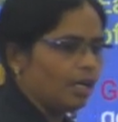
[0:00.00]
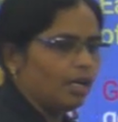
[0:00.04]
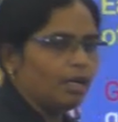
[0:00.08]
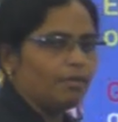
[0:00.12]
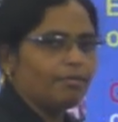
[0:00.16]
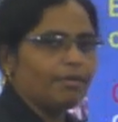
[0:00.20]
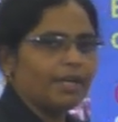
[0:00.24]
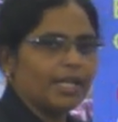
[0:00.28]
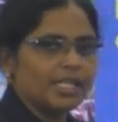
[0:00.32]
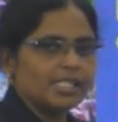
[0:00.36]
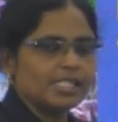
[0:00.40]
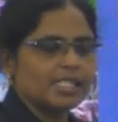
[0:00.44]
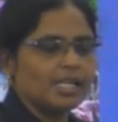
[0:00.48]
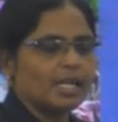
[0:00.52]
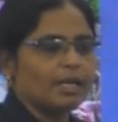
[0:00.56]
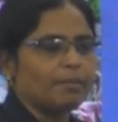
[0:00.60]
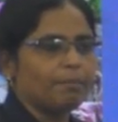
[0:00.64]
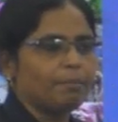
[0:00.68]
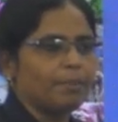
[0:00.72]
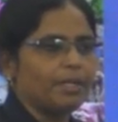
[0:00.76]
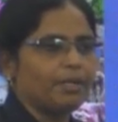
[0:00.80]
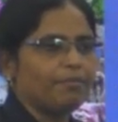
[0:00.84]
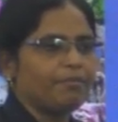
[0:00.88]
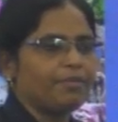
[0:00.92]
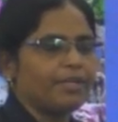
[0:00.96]
For
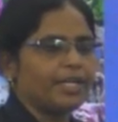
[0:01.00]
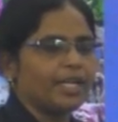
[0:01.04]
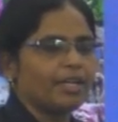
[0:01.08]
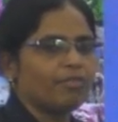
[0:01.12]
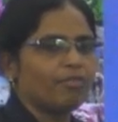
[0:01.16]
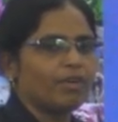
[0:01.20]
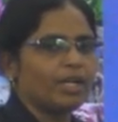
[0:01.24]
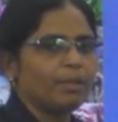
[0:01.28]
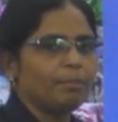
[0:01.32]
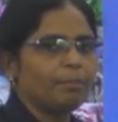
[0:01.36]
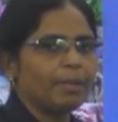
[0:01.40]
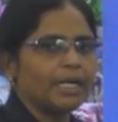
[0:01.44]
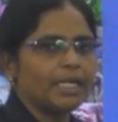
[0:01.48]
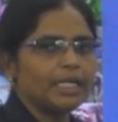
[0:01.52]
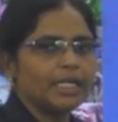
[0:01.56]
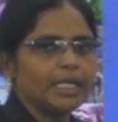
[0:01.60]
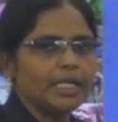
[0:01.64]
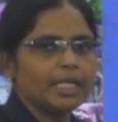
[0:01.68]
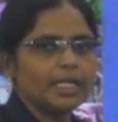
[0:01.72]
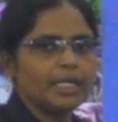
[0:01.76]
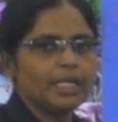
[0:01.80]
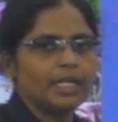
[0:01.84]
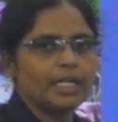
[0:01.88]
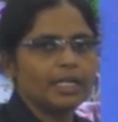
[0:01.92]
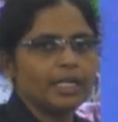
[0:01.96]
example, if you take one
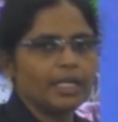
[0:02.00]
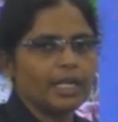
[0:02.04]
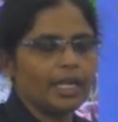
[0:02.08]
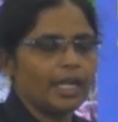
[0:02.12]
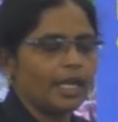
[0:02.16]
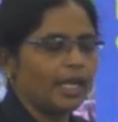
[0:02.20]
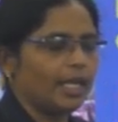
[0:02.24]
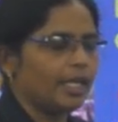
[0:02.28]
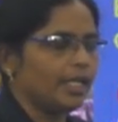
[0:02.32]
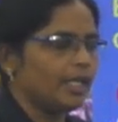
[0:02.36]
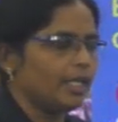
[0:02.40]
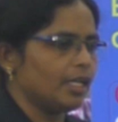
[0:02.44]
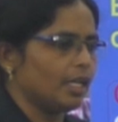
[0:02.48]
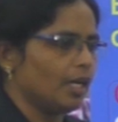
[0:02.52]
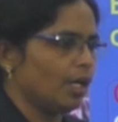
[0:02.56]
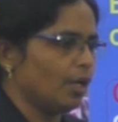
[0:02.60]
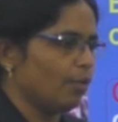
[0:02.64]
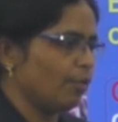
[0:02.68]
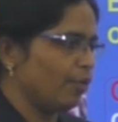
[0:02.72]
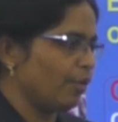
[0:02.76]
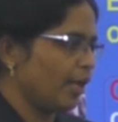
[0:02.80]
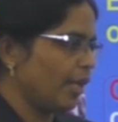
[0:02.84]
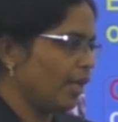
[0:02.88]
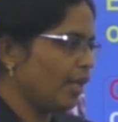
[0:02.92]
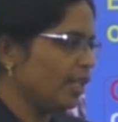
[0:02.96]
particular area
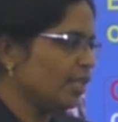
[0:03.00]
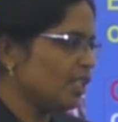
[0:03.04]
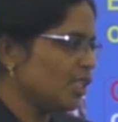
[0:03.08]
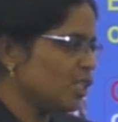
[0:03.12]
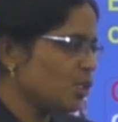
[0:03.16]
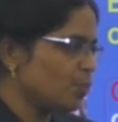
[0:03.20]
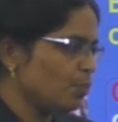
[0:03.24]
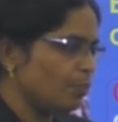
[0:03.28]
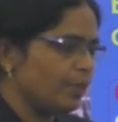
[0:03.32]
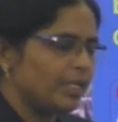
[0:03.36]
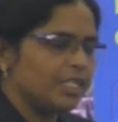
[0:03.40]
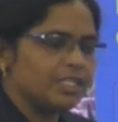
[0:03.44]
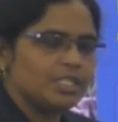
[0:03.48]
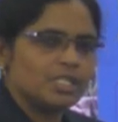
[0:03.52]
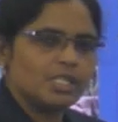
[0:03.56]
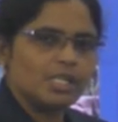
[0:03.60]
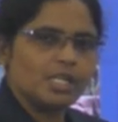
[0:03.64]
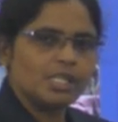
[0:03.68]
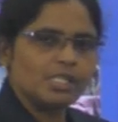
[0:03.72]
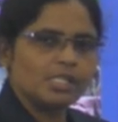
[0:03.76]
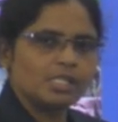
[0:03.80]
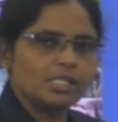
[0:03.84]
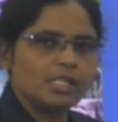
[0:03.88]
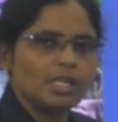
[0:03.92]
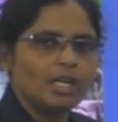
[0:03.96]
where the
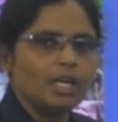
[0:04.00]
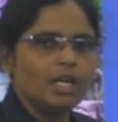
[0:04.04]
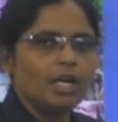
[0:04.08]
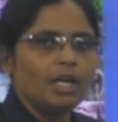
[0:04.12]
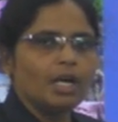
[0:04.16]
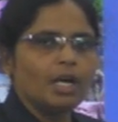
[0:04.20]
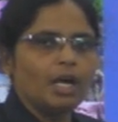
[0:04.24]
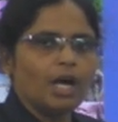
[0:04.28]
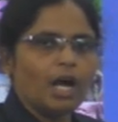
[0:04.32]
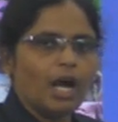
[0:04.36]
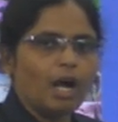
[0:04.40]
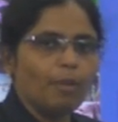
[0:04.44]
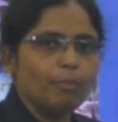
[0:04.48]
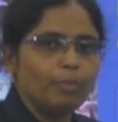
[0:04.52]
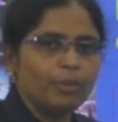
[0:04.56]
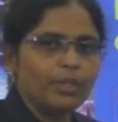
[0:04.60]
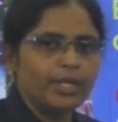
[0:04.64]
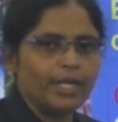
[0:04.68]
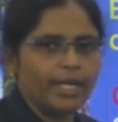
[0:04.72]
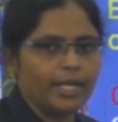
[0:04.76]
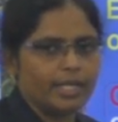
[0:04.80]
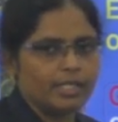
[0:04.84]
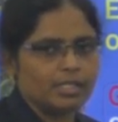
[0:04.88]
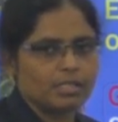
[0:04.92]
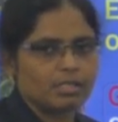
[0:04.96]
species
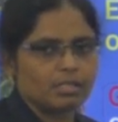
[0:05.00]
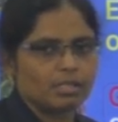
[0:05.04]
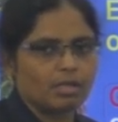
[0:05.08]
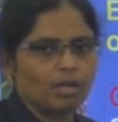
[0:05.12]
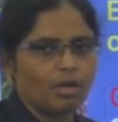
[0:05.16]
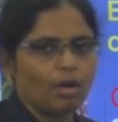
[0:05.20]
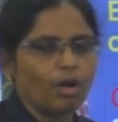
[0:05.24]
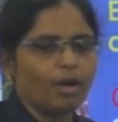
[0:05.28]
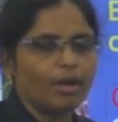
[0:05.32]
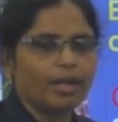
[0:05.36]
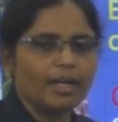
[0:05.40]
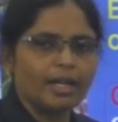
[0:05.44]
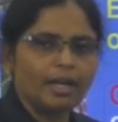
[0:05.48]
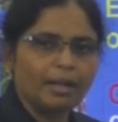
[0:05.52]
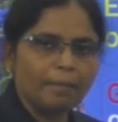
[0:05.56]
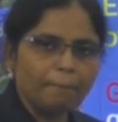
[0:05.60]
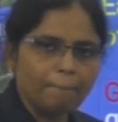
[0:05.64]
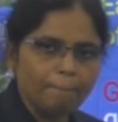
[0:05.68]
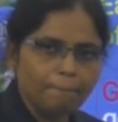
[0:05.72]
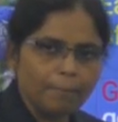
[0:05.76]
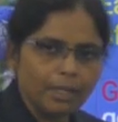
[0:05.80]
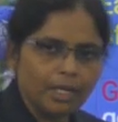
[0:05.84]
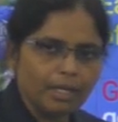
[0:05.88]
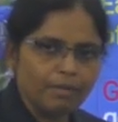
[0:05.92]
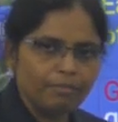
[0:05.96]
abundance or
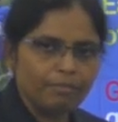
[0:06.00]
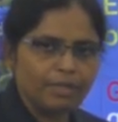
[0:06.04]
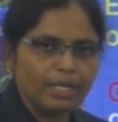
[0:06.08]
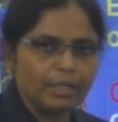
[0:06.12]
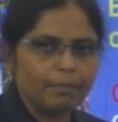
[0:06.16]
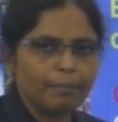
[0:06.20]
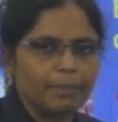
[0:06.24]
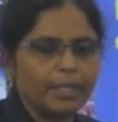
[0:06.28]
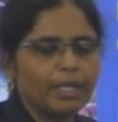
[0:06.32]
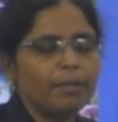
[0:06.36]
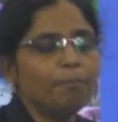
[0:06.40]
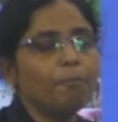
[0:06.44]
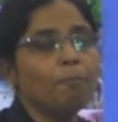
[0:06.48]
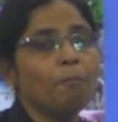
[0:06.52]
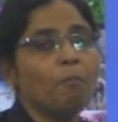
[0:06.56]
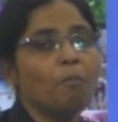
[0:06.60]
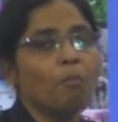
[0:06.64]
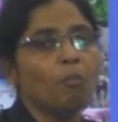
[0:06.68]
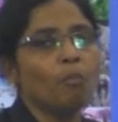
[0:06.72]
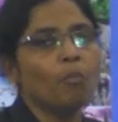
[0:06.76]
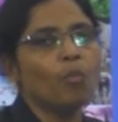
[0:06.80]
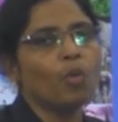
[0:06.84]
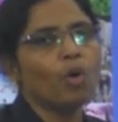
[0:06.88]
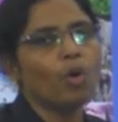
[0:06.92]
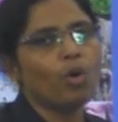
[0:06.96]
number will be
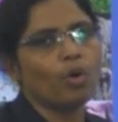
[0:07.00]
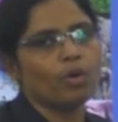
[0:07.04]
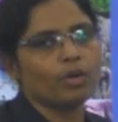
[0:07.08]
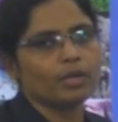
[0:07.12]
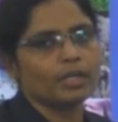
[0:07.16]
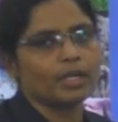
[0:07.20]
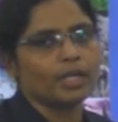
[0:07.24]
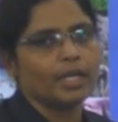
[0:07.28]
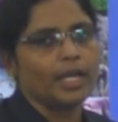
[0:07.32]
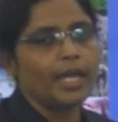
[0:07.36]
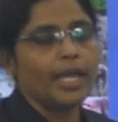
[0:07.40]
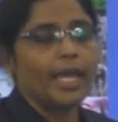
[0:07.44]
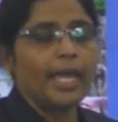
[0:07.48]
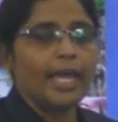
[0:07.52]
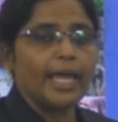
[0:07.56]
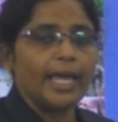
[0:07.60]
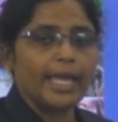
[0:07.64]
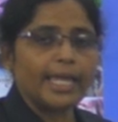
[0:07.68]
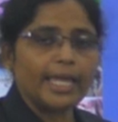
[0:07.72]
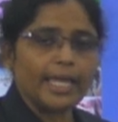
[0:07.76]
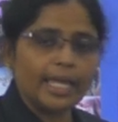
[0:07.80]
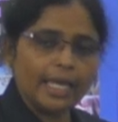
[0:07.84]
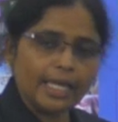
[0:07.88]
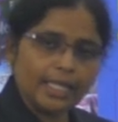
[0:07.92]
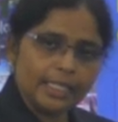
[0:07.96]
more.
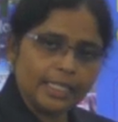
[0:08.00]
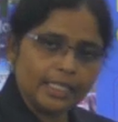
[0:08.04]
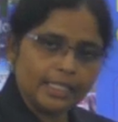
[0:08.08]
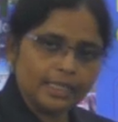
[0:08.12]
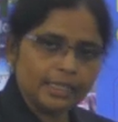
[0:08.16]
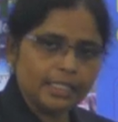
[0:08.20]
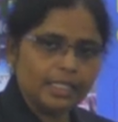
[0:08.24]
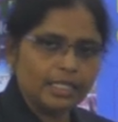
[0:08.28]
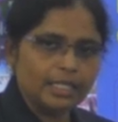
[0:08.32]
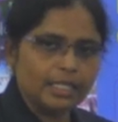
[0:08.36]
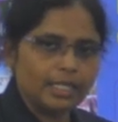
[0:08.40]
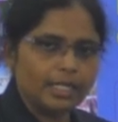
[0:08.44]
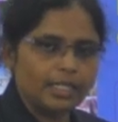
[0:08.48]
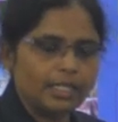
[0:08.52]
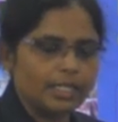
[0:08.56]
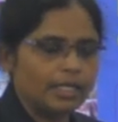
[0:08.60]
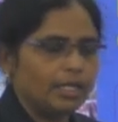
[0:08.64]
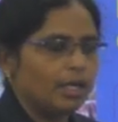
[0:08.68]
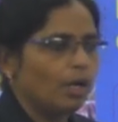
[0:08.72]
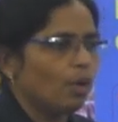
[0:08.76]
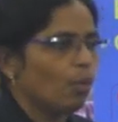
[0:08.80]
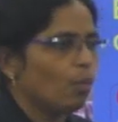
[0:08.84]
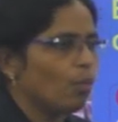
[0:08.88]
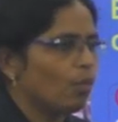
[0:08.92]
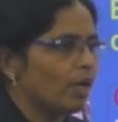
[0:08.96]
Again, in that,
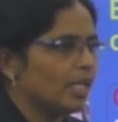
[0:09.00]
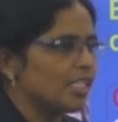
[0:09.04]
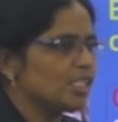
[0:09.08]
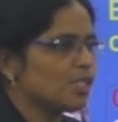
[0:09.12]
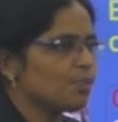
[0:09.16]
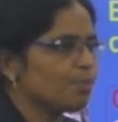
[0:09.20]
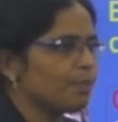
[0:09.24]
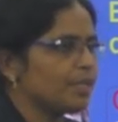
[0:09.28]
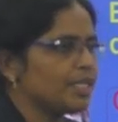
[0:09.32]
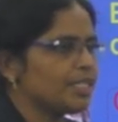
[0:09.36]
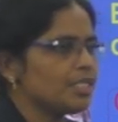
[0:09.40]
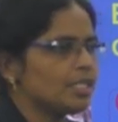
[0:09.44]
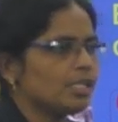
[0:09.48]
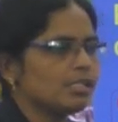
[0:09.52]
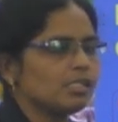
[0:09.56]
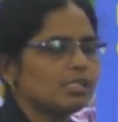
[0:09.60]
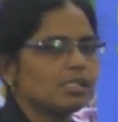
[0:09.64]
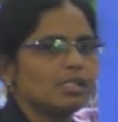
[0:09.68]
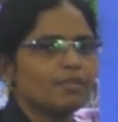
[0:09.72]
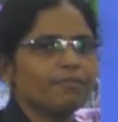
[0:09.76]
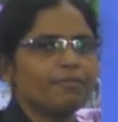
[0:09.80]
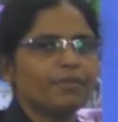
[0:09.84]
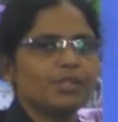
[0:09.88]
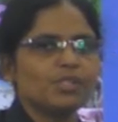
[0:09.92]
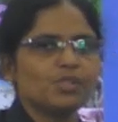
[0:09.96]
one species
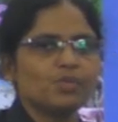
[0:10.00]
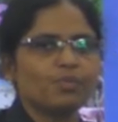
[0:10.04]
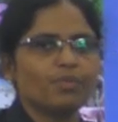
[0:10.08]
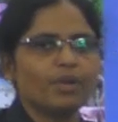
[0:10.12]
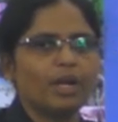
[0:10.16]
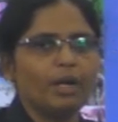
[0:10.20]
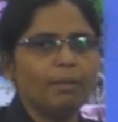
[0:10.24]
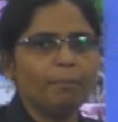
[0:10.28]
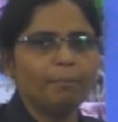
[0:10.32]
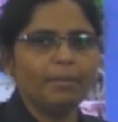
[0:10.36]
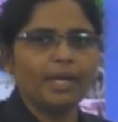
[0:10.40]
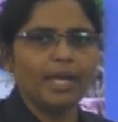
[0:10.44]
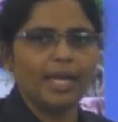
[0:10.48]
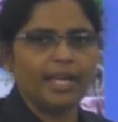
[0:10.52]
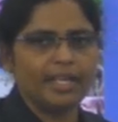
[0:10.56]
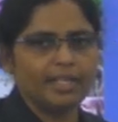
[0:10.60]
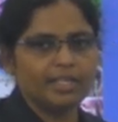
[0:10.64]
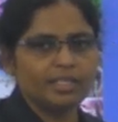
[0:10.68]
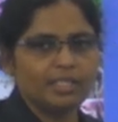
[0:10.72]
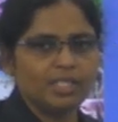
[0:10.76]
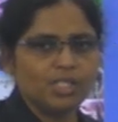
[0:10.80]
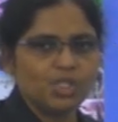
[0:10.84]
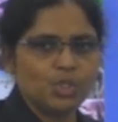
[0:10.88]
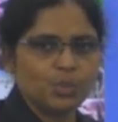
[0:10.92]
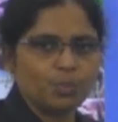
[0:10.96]
differs from
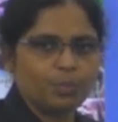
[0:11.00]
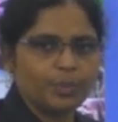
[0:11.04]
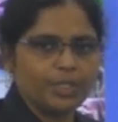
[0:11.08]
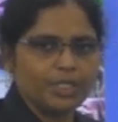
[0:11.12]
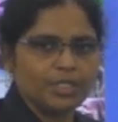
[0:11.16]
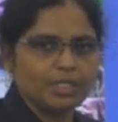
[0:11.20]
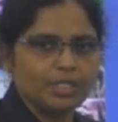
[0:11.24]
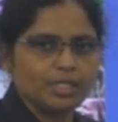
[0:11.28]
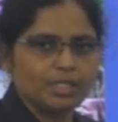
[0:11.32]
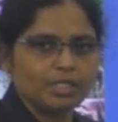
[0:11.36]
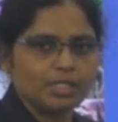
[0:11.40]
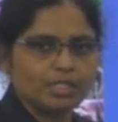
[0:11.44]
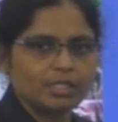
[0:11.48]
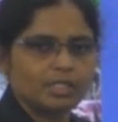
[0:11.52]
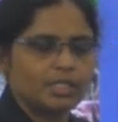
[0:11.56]
another species.